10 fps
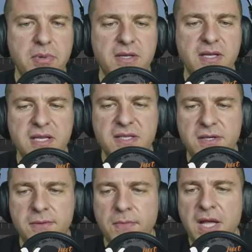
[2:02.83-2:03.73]
easier.
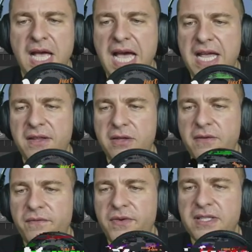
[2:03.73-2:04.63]
And
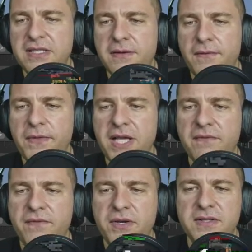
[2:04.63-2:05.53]
first thing
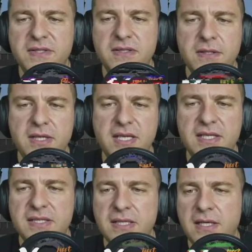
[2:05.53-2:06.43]
first is
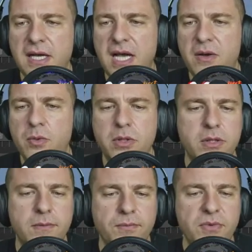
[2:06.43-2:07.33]
I will
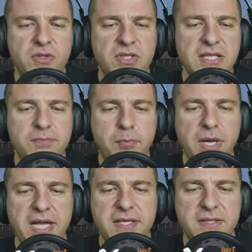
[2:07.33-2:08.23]
just
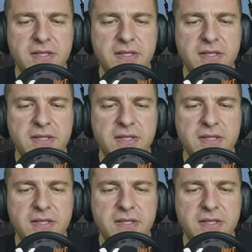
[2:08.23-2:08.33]
place